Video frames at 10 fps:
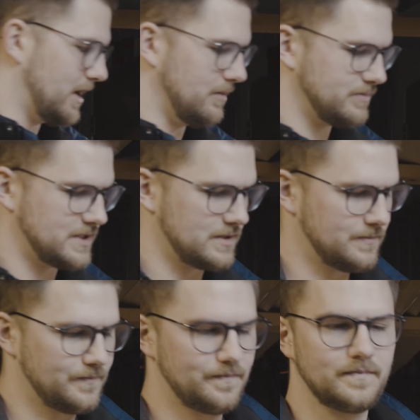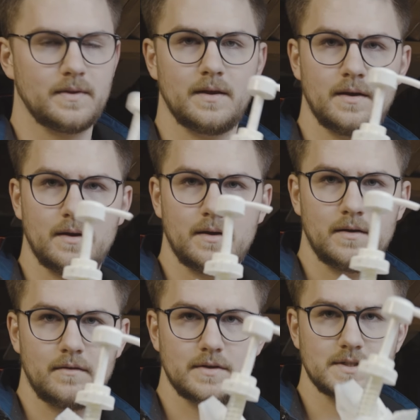pumps.
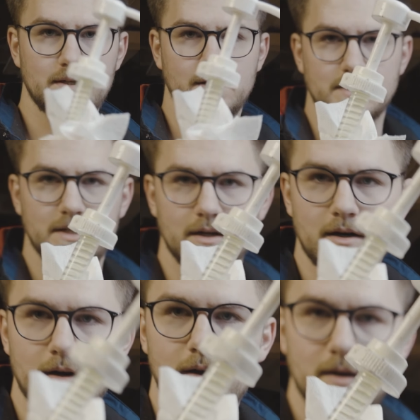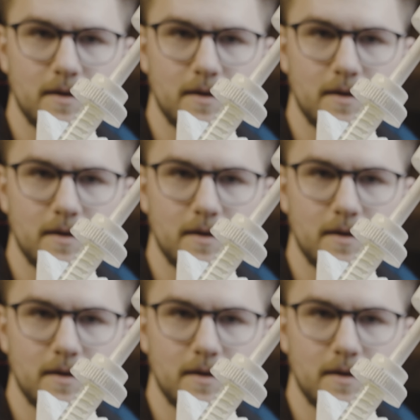You see this here?